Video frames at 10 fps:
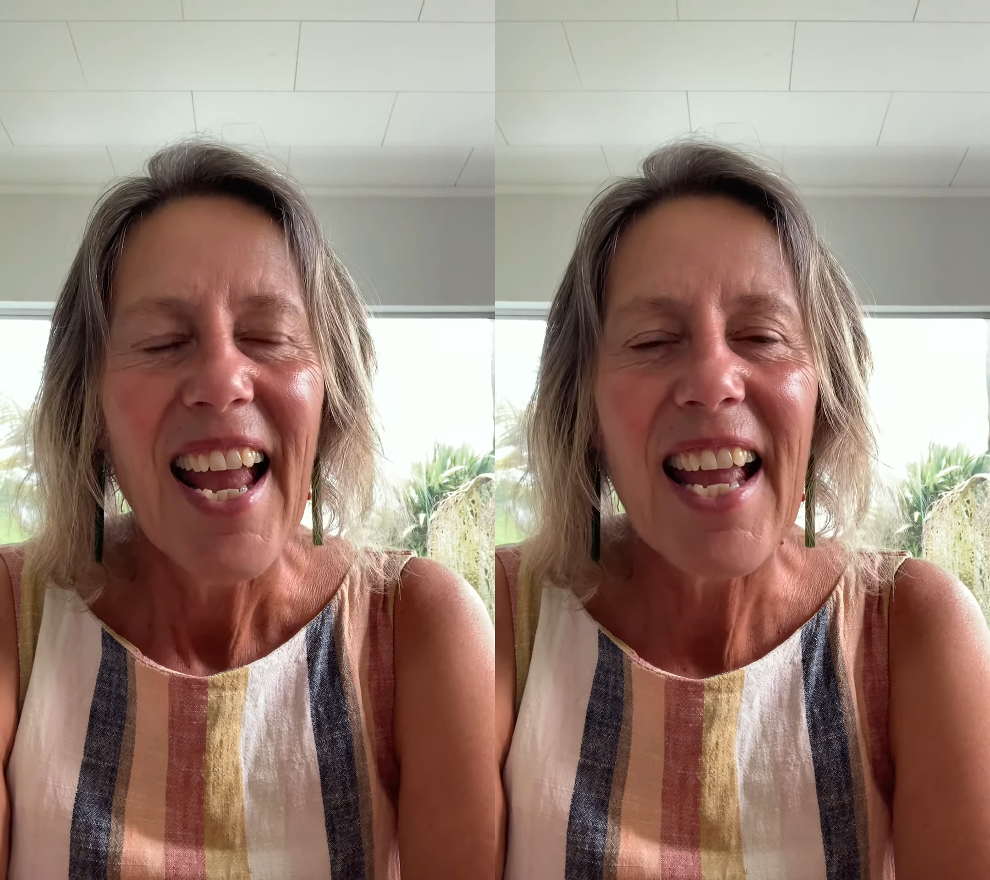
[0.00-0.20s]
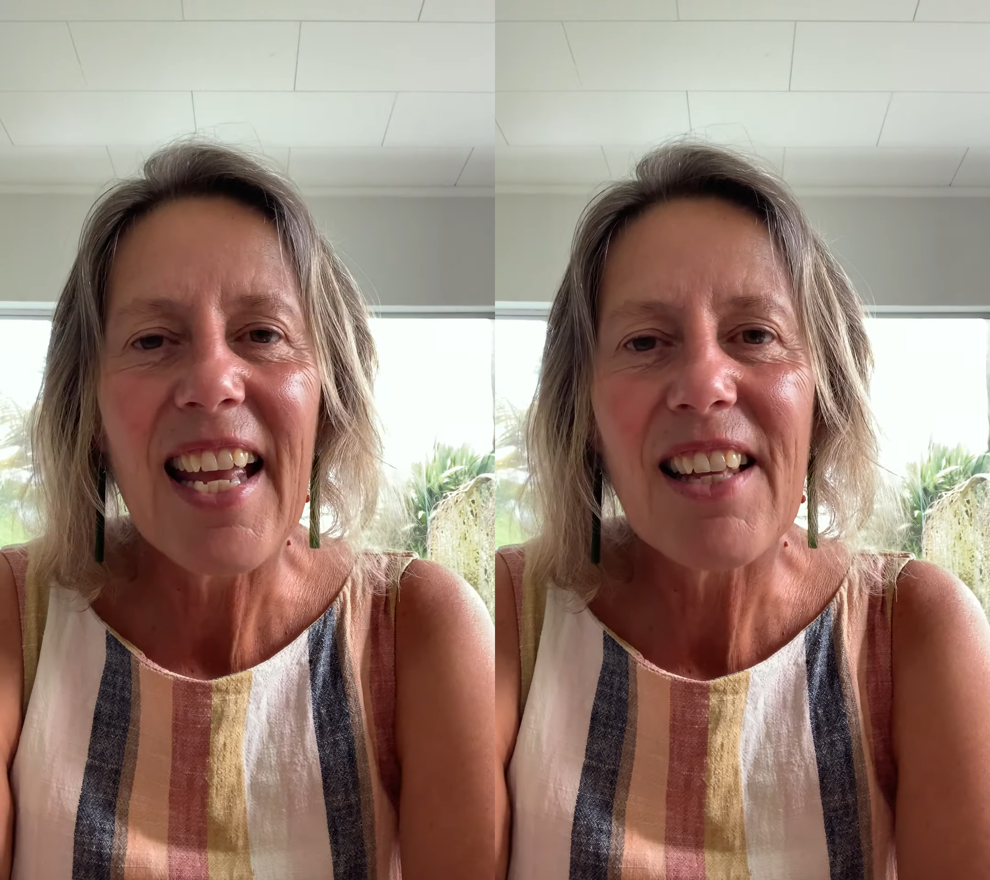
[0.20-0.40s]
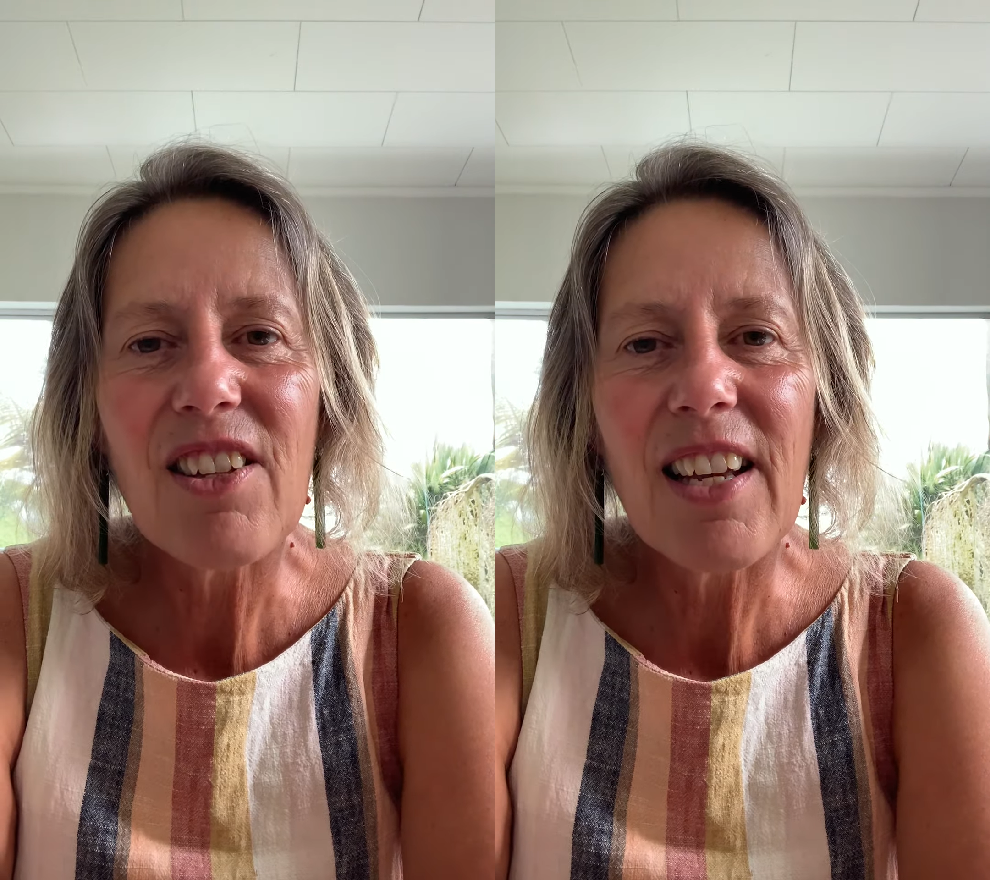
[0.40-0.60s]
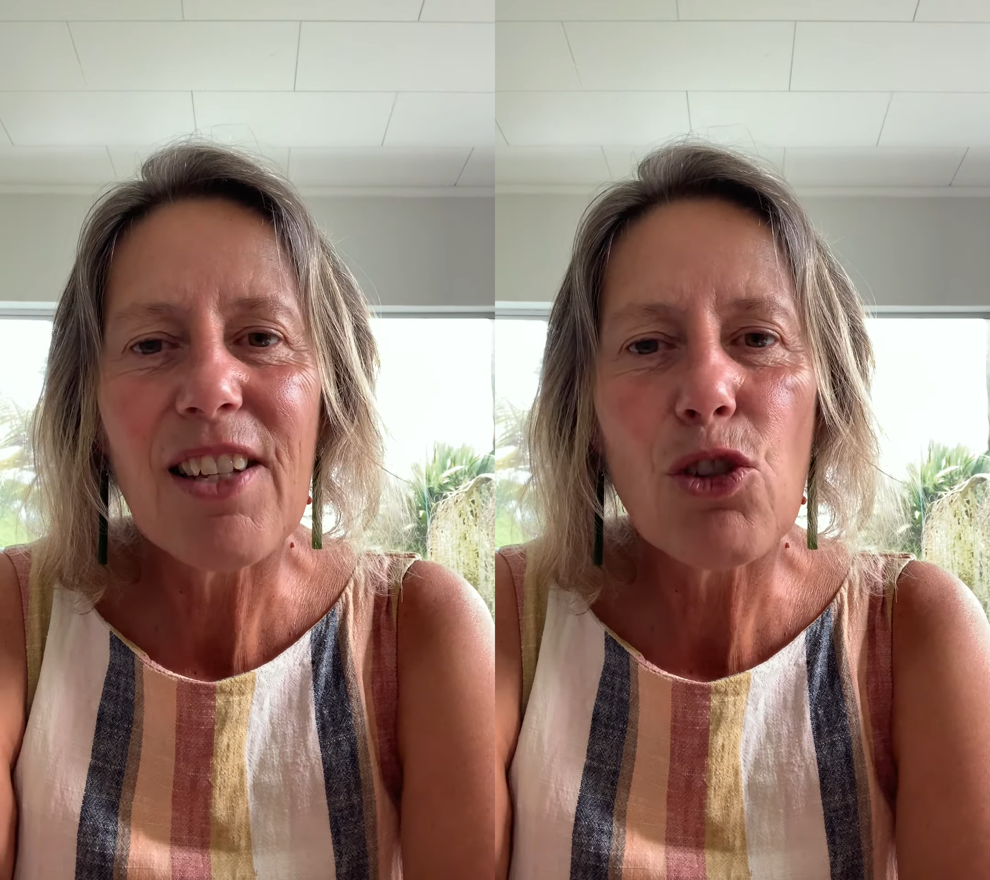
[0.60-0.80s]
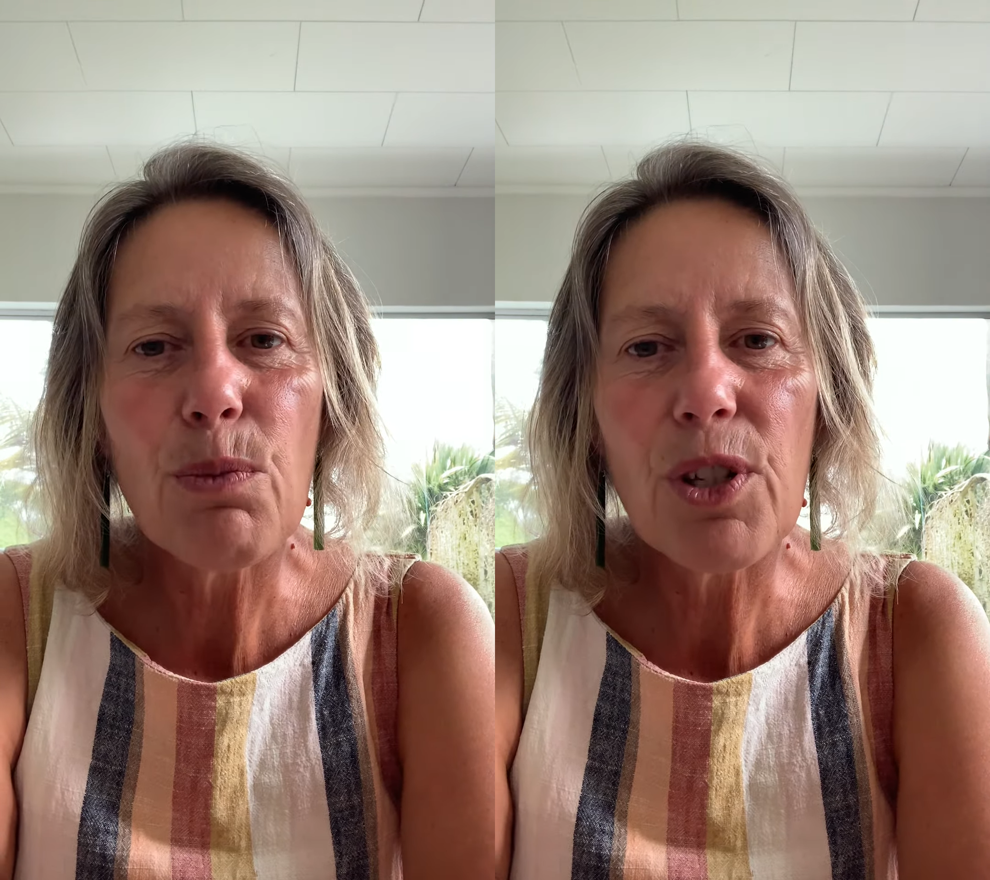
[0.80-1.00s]
and
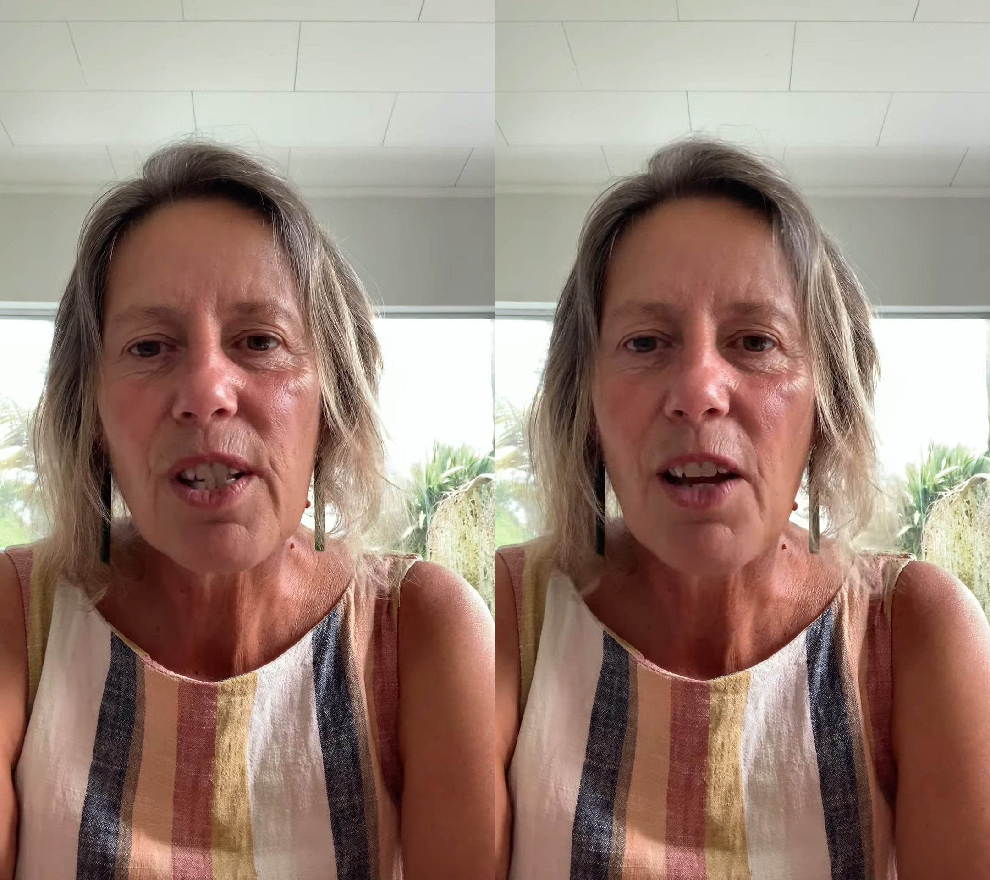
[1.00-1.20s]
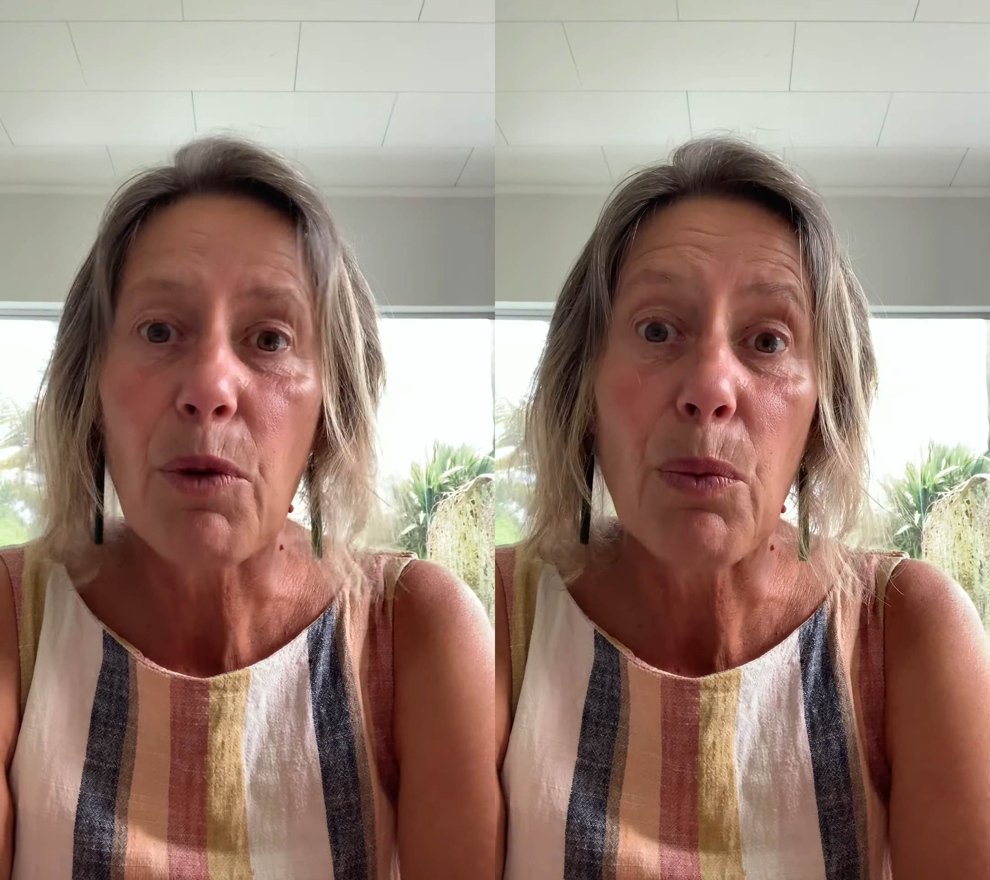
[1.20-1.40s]
it's almost like we're